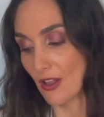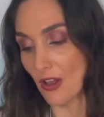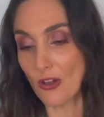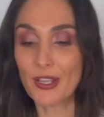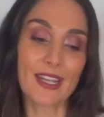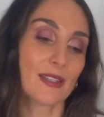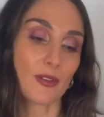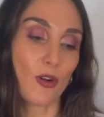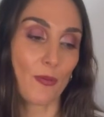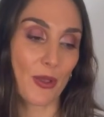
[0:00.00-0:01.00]
Okay,
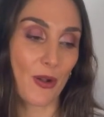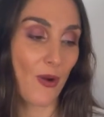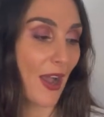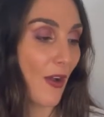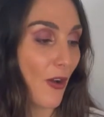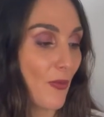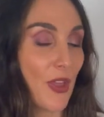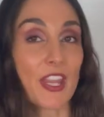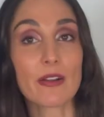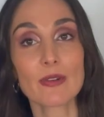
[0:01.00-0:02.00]
Scorpio, I hope
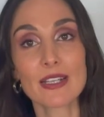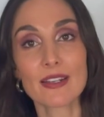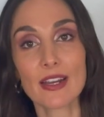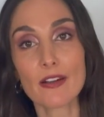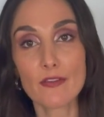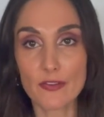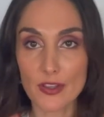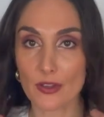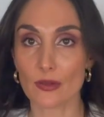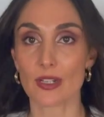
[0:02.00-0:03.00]
that resonated for you.